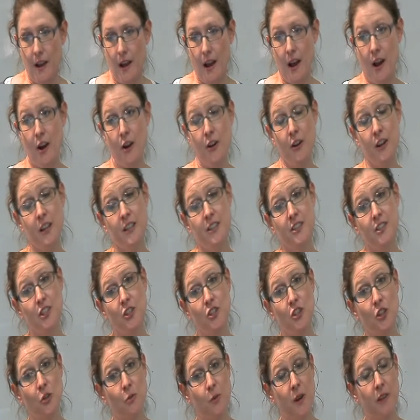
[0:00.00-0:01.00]
At our
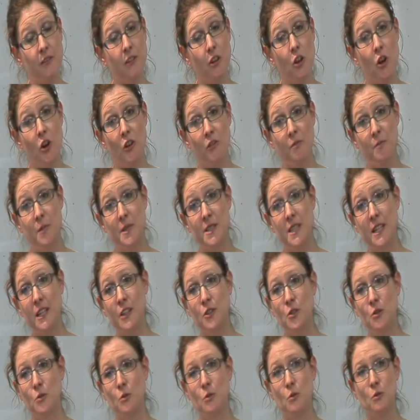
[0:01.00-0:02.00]
institute, we have a lot of
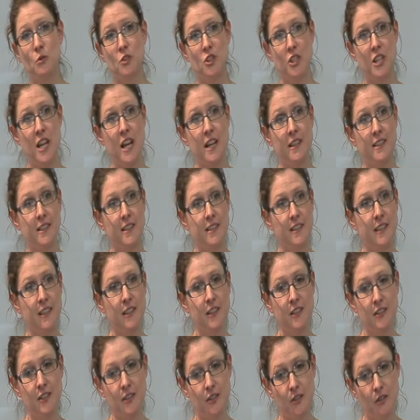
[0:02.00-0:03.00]
potato
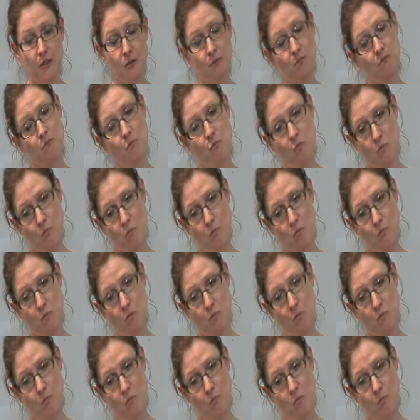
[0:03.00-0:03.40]
geneticists.